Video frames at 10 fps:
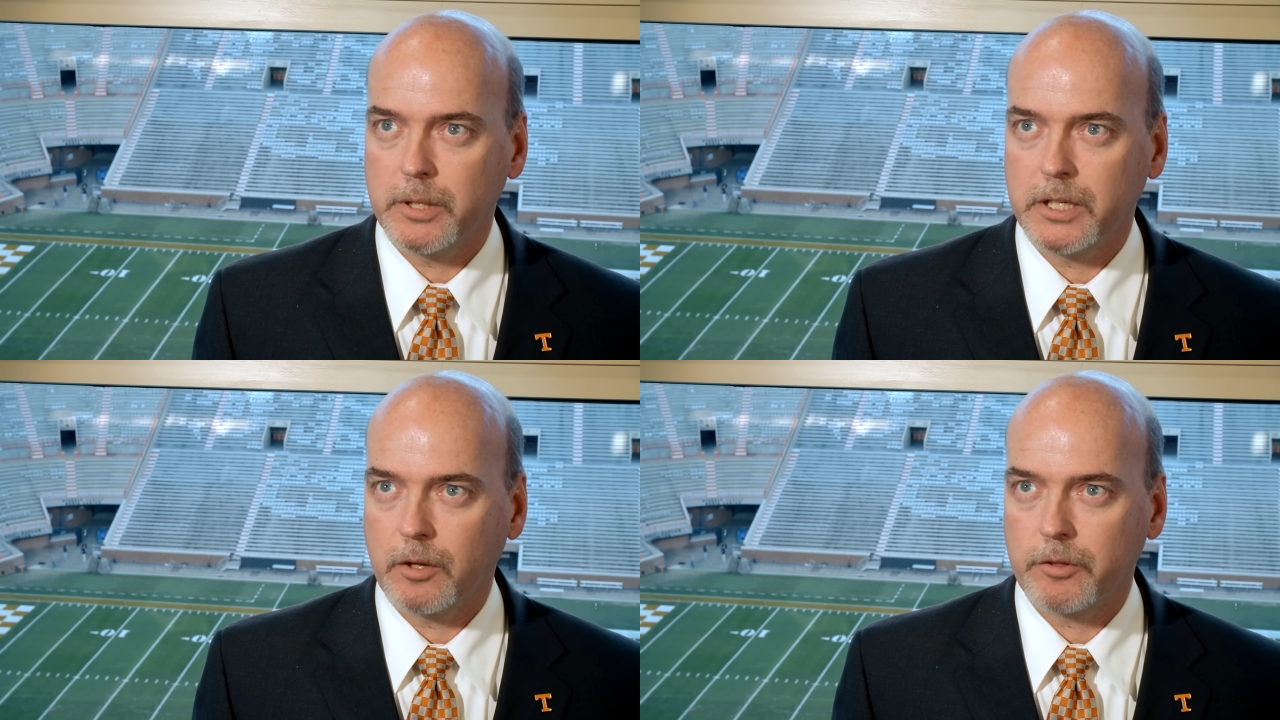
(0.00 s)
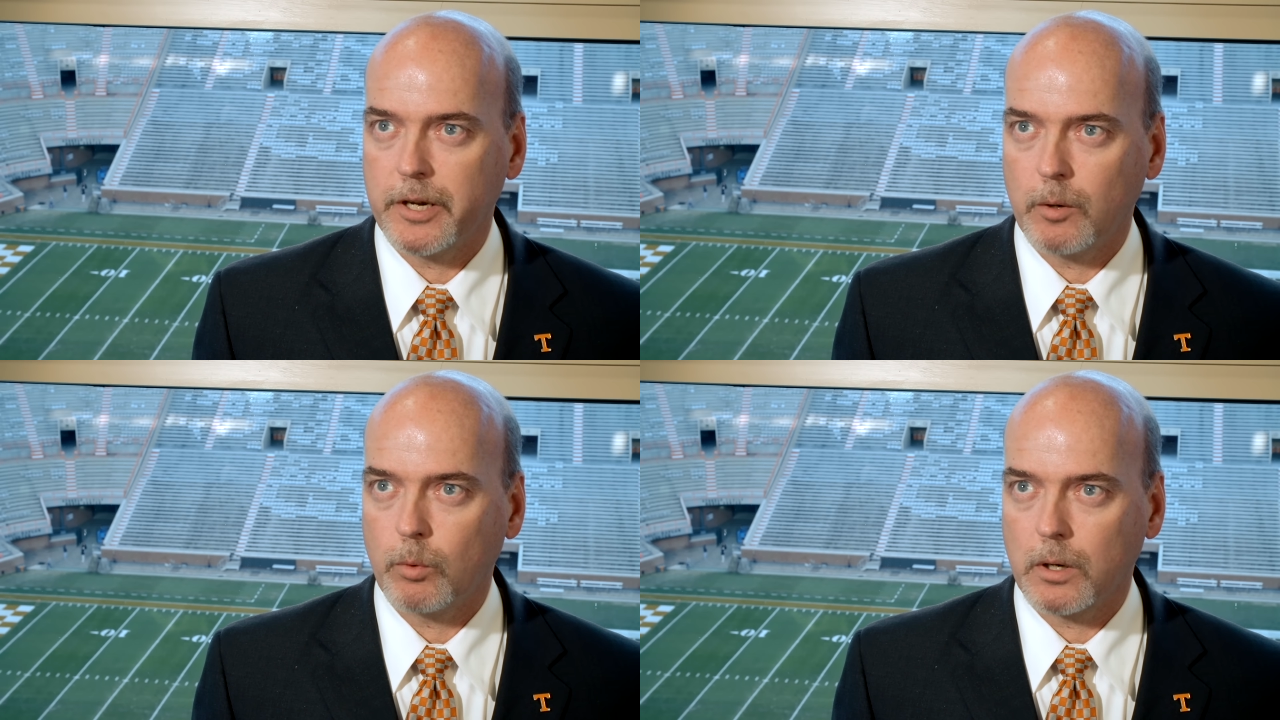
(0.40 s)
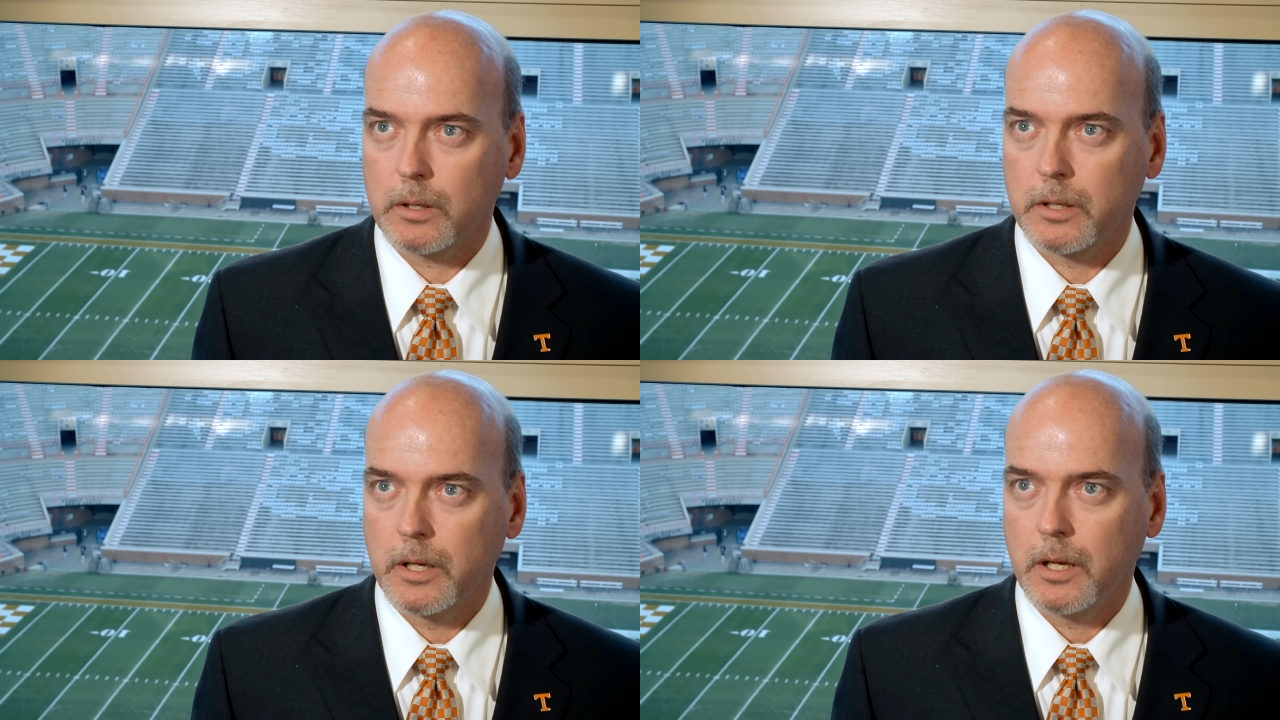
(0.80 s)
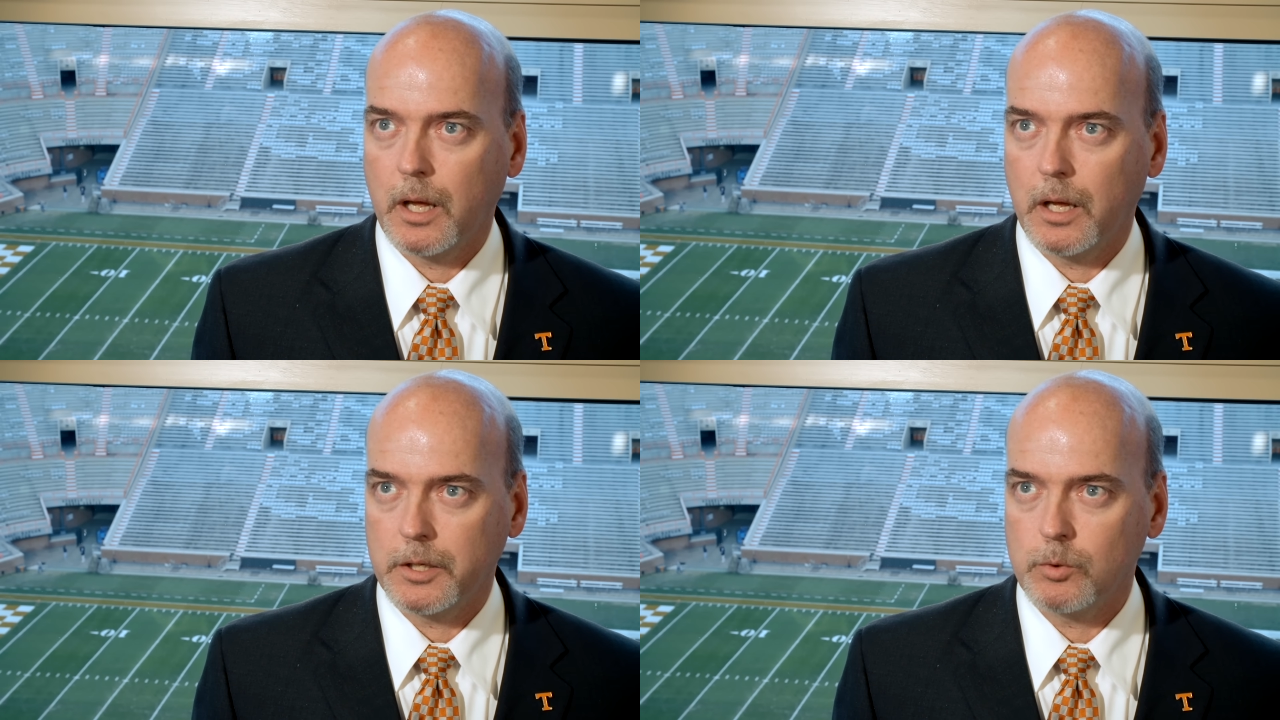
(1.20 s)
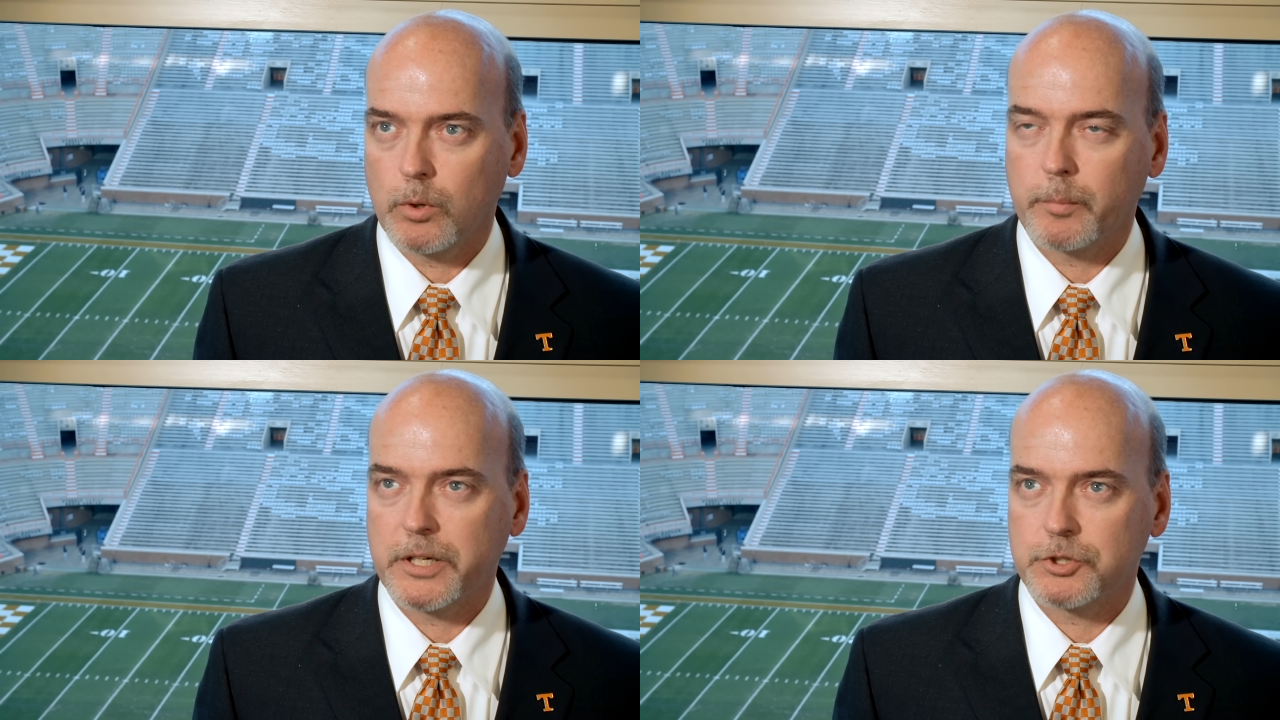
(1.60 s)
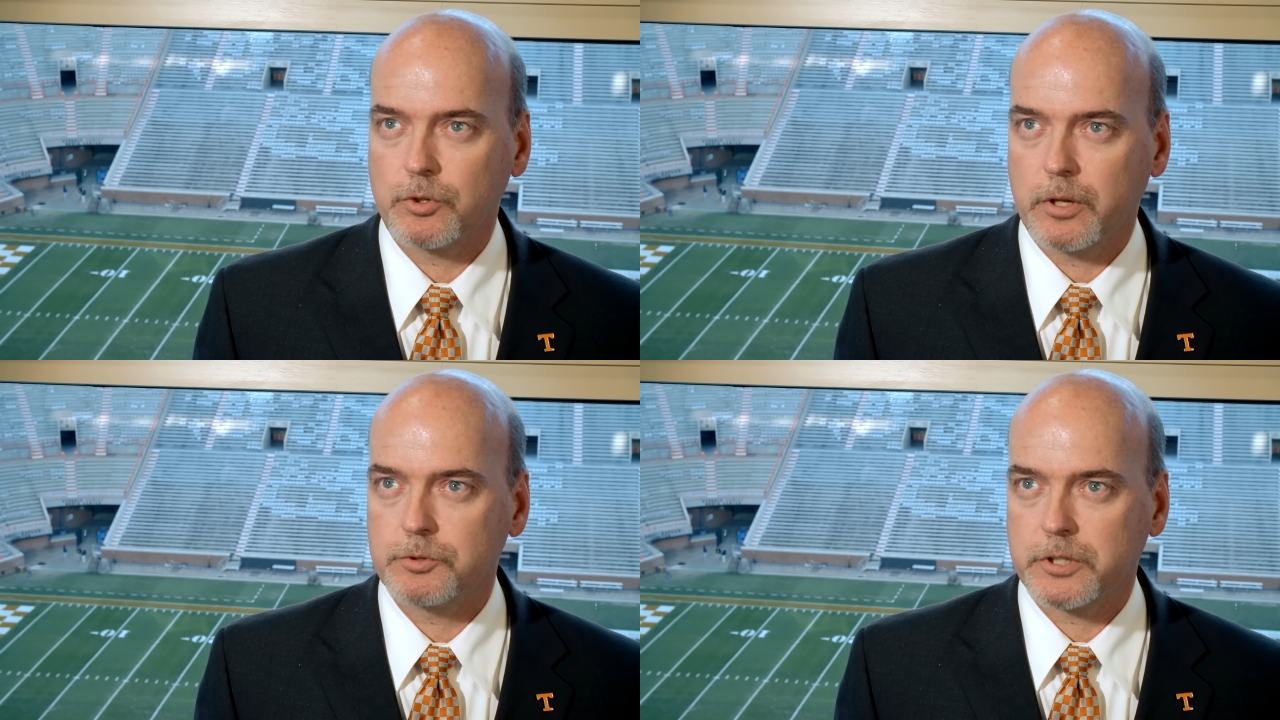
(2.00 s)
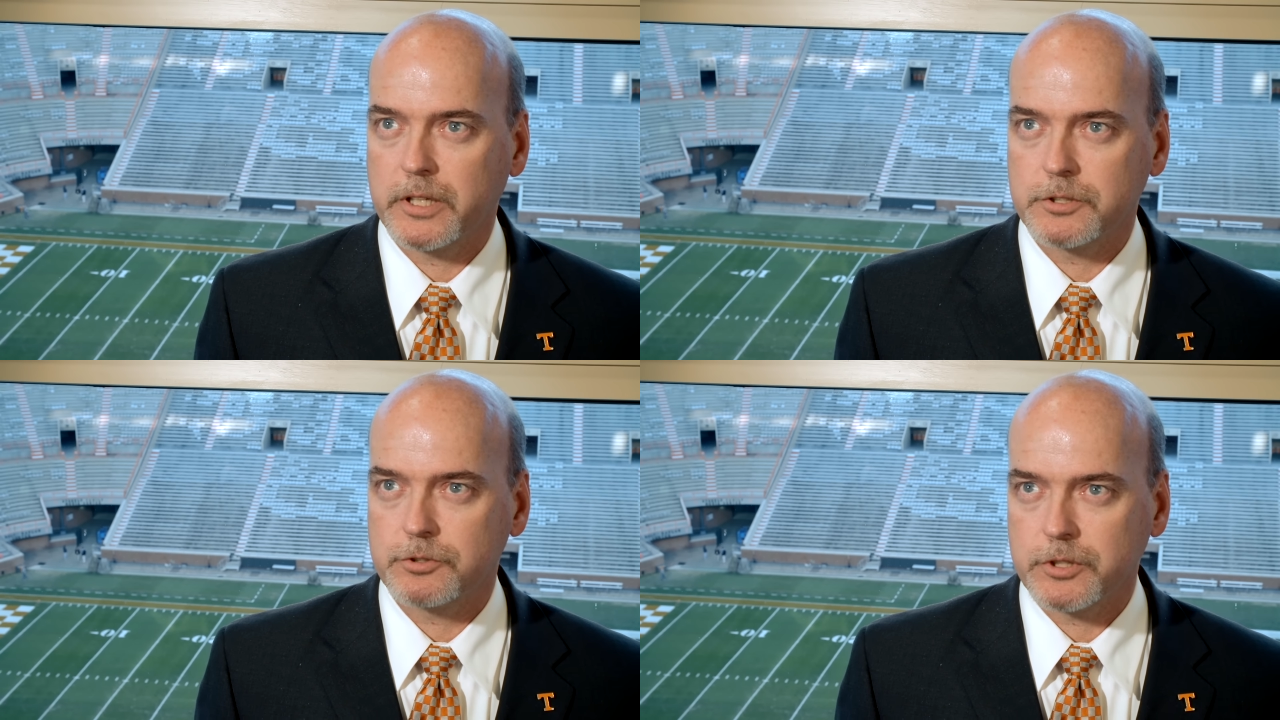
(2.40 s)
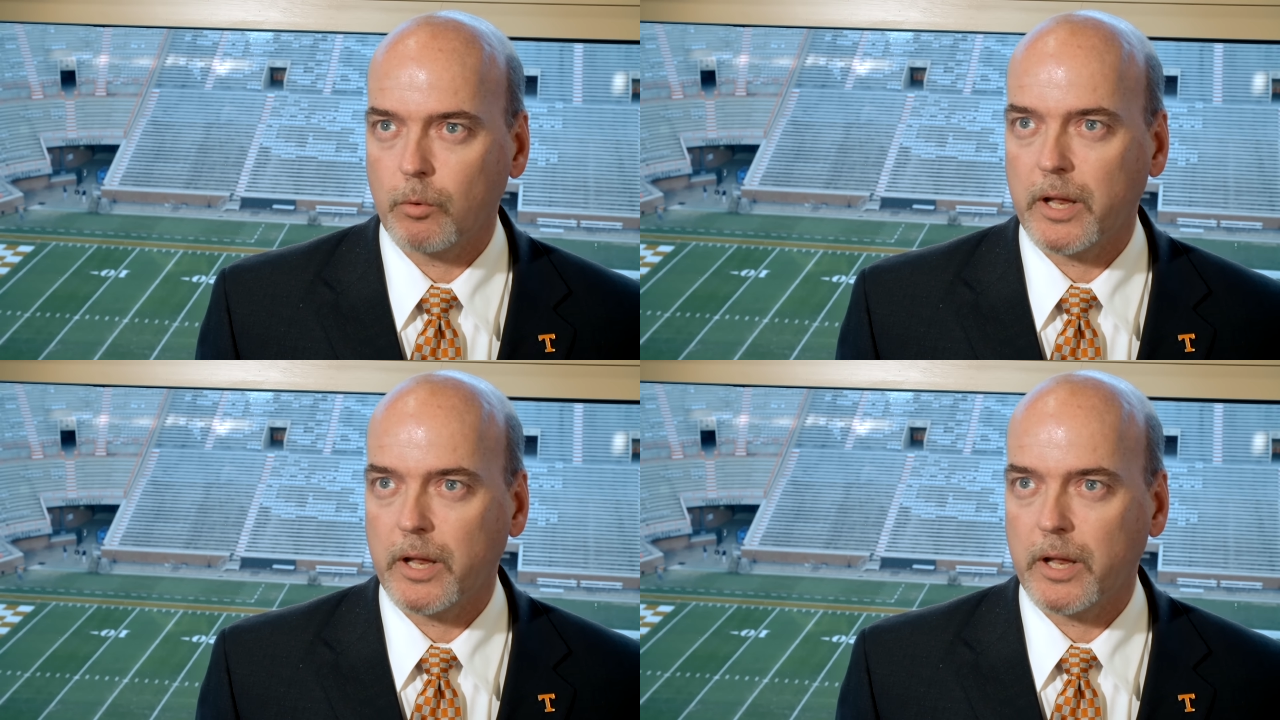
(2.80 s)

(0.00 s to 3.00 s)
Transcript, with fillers: being on the network, uh, you want to make sure those things, there's no